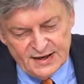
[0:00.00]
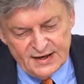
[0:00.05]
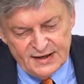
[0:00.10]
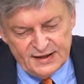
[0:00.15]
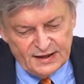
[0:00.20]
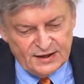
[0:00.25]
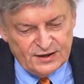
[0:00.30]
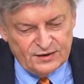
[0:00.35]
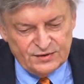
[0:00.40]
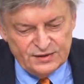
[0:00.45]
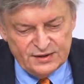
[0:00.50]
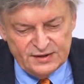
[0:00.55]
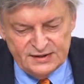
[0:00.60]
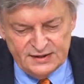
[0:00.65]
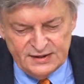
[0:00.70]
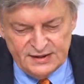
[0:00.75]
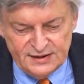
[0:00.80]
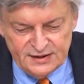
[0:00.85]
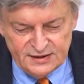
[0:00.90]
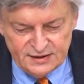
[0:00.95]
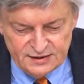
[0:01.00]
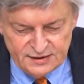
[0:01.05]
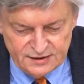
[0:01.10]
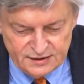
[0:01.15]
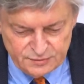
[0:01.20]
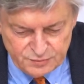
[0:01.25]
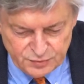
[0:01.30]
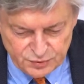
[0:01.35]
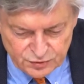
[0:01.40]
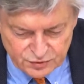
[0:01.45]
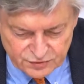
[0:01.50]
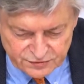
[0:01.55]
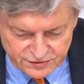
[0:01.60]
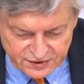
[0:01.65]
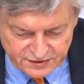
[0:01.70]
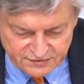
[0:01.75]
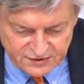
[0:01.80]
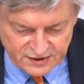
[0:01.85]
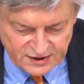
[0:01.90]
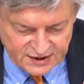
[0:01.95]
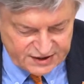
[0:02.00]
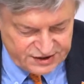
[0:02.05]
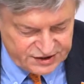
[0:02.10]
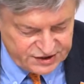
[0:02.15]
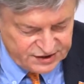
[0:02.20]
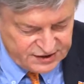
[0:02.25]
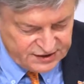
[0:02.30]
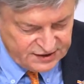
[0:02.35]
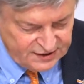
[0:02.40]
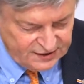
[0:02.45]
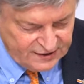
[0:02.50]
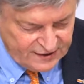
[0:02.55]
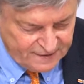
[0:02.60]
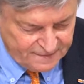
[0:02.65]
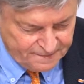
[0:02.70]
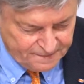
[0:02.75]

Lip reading: Now, in the book of Revelation,